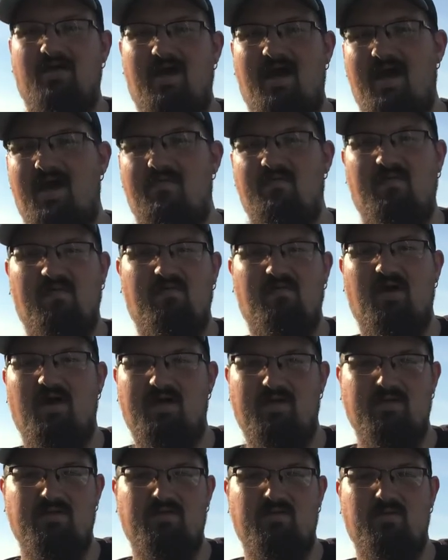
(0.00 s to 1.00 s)
have the
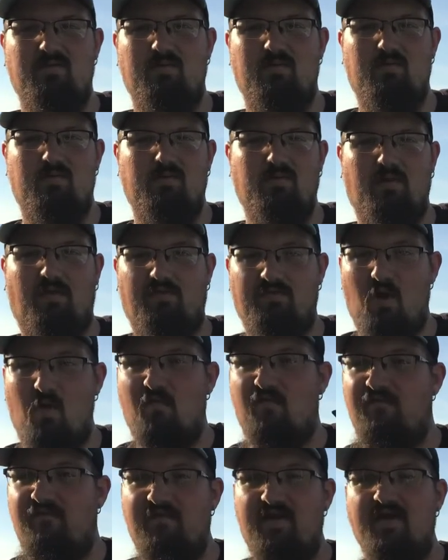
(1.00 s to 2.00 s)
right to throw
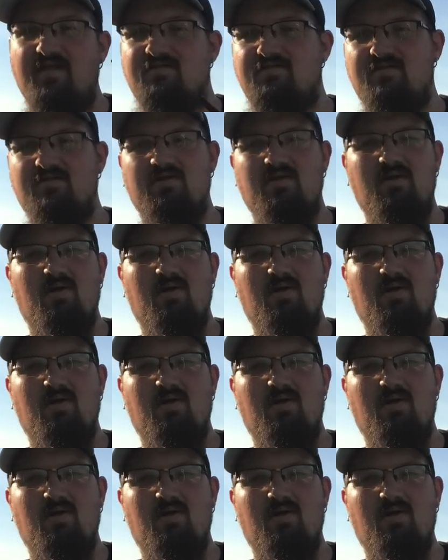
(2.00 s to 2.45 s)
fits